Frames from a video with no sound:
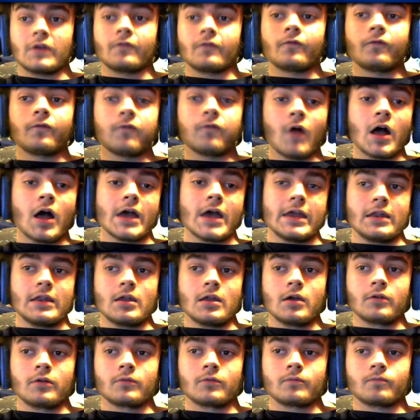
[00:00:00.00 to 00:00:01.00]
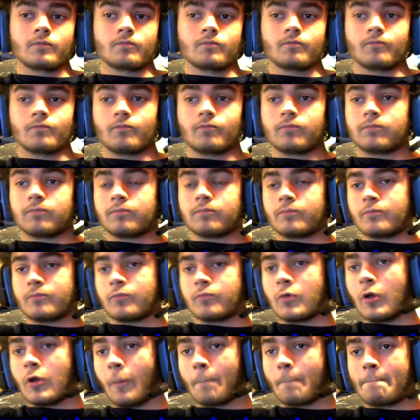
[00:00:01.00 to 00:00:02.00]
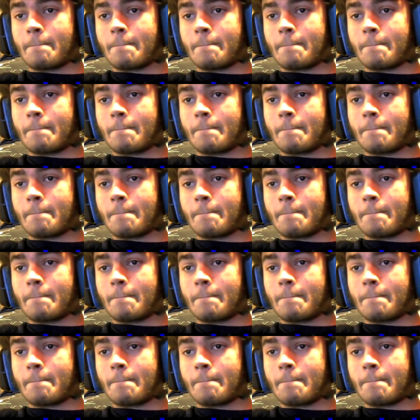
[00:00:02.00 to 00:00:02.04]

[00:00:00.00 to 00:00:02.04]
fun, well,